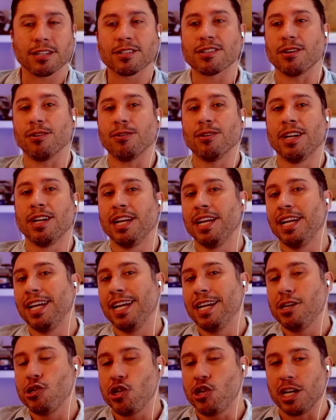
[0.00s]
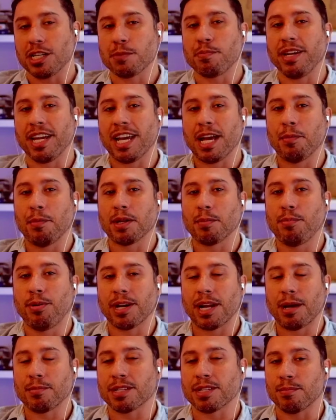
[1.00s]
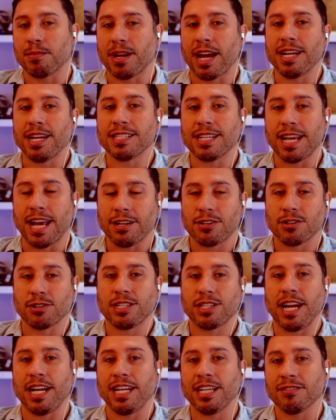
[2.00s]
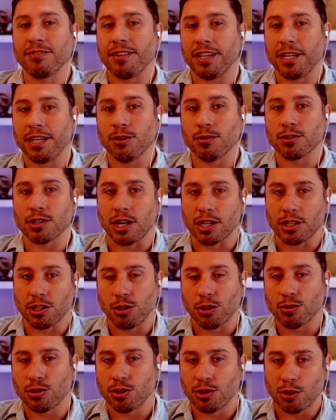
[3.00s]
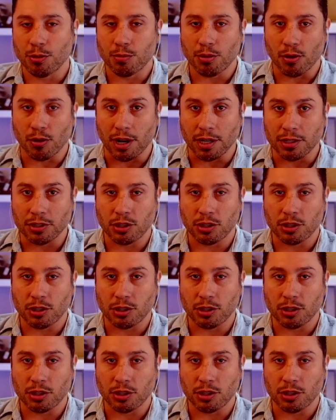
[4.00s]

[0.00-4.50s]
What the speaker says: So just being able to put up some nice entertaining videos on YouTube or on